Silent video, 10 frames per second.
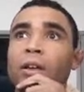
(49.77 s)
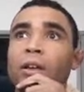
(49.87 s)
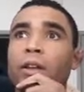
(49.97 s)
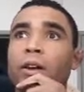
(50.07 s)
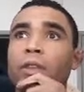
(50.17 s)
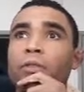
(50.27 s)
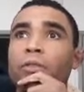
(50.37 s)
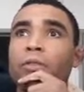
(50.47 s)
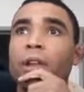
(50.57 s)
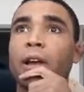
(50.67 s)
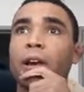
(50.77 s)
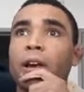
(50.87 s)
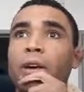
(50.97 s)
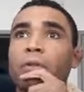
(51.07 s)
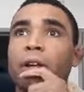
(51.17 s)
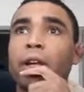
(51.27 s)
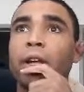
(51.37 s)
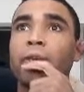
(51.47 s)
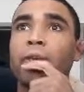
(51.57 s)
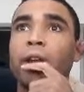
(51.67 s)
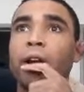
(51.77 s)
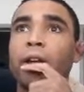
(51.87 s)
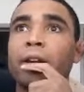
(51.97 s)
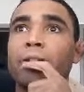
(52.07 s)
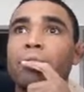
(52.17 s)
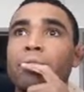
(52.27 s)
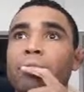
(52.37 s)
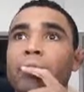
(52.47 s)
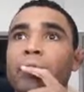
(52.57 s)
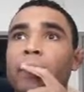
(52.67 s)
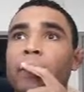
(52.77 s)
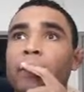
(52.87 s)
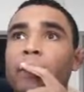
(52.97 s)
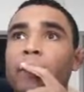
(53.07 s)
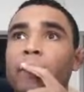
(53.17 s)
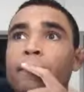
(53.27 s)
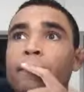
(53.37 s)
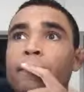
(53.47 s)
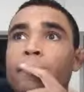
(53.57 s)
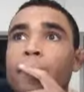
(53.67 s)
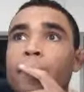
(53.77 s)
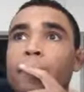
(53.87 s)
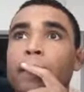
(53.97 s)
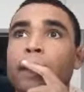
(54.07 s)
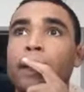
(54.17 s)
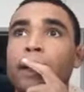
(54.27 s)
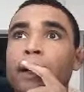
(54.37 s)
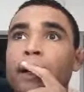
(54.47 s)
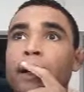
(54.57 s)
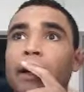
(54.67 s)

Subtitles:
he threw like a overhand right or something, and